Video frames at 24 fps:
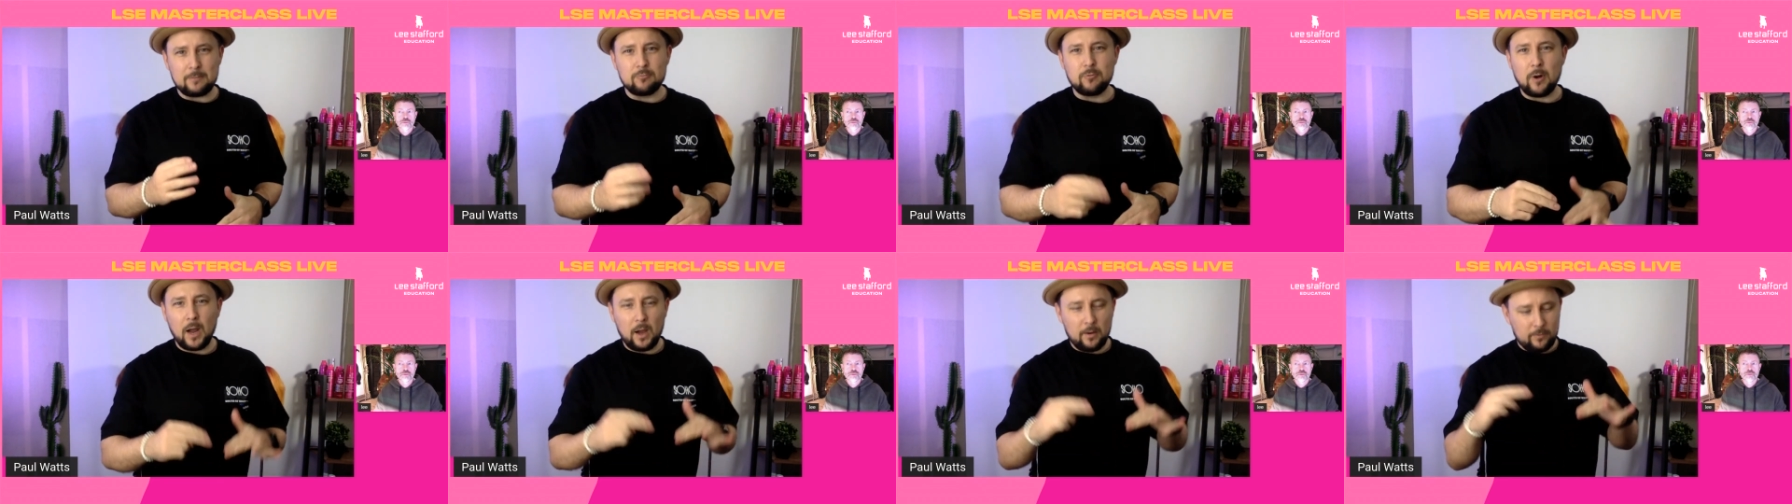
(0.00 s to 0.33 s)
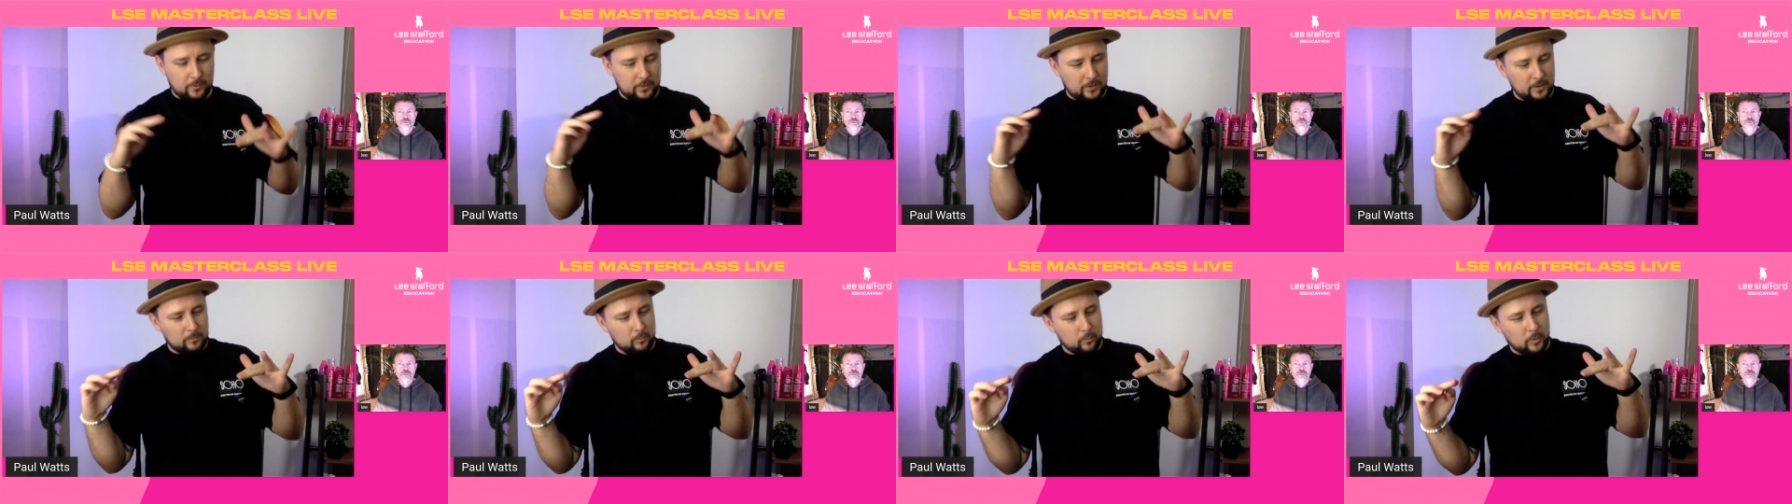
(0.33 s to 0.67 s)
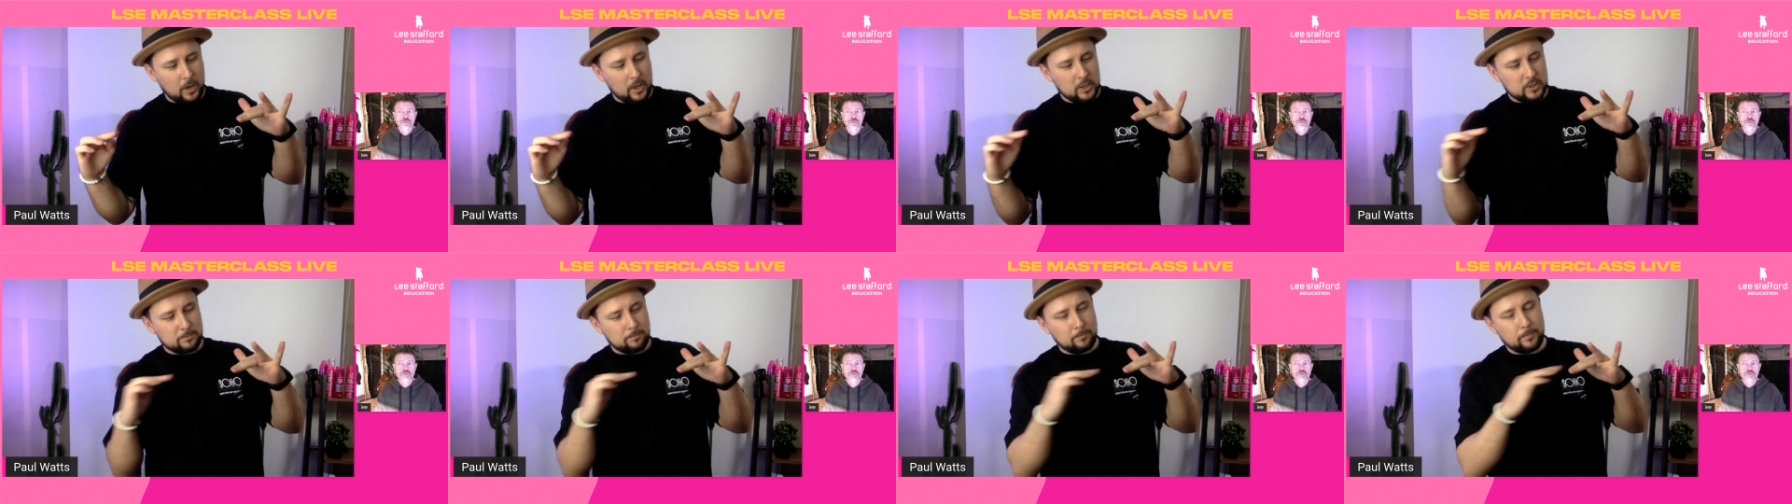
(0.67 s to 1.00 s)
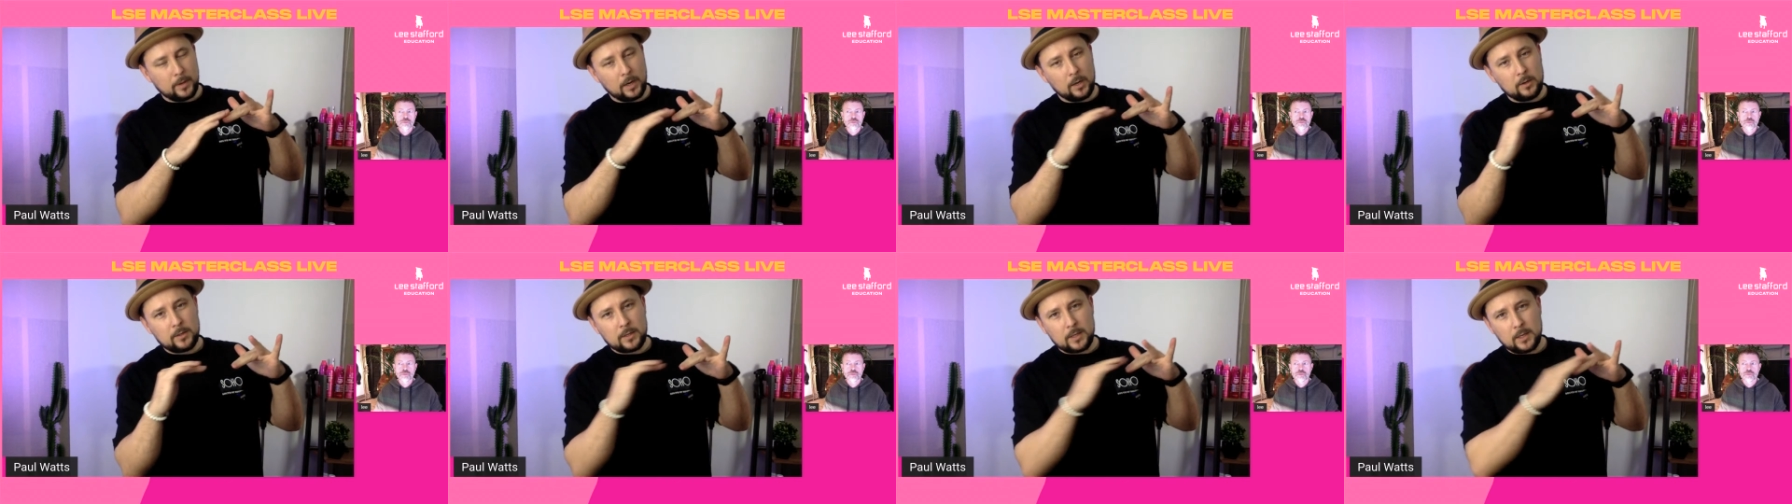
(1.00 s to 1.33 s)
rather than us
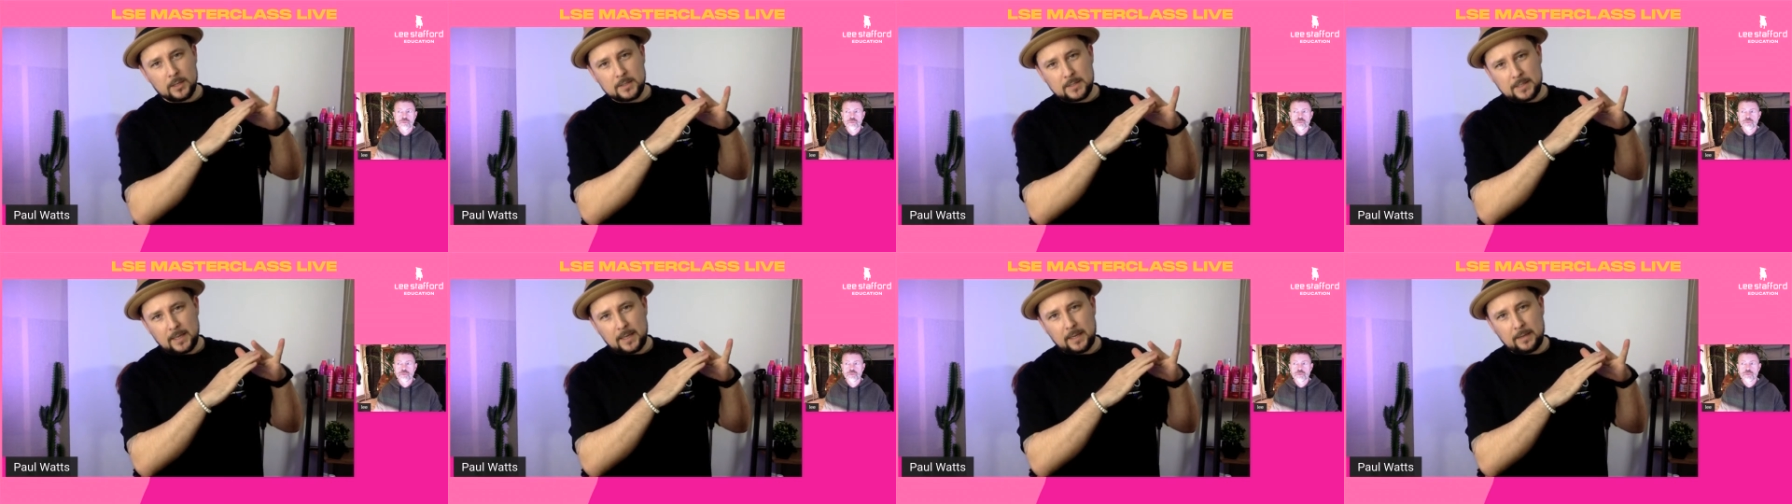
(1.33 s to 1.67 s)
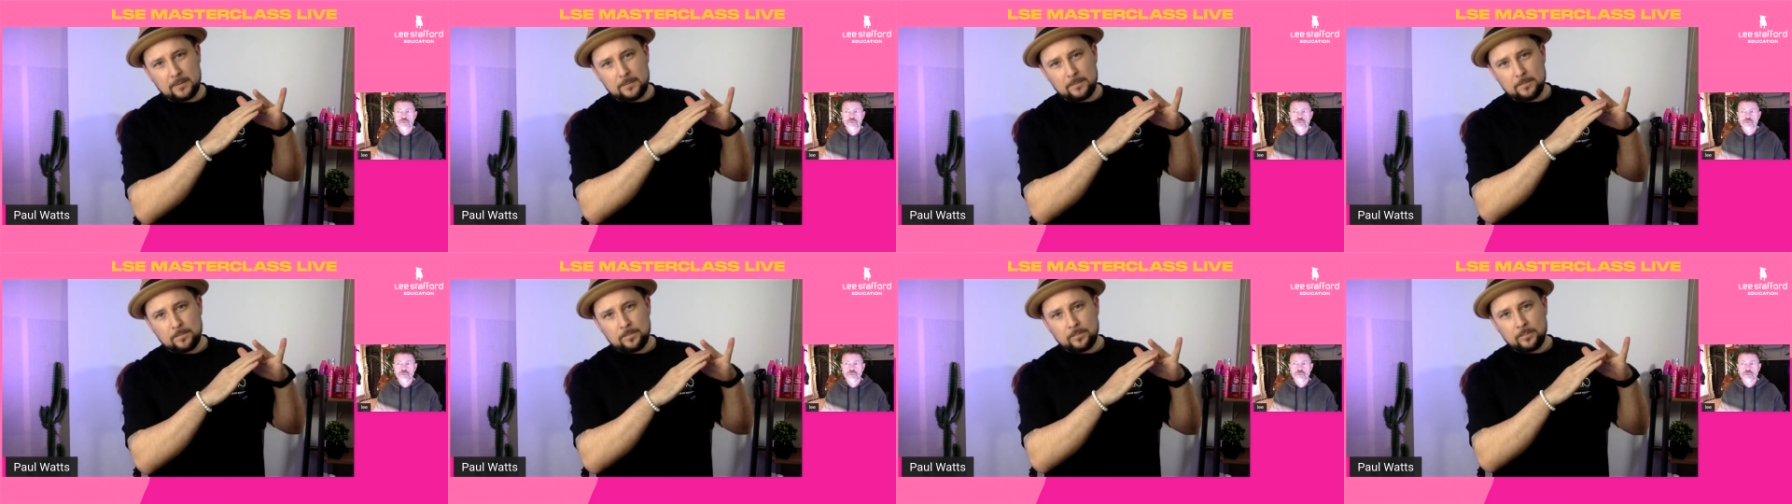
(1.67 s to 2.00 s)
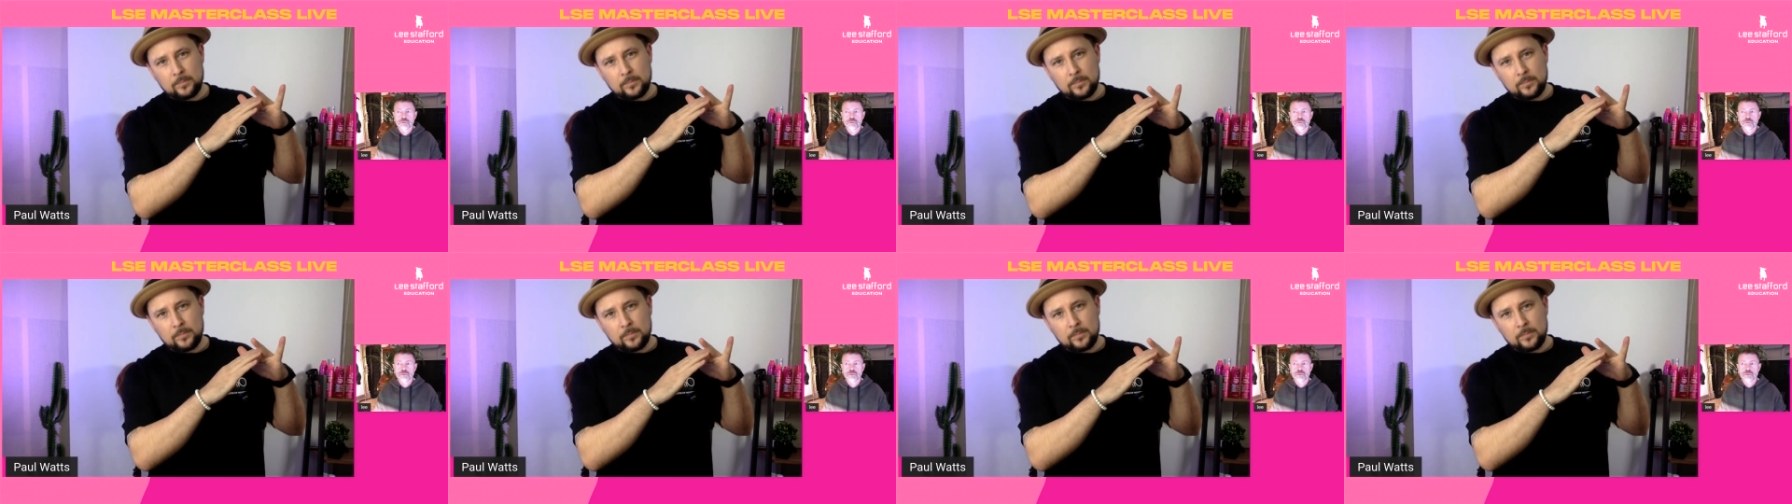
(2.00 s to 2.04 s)
blunt cut it,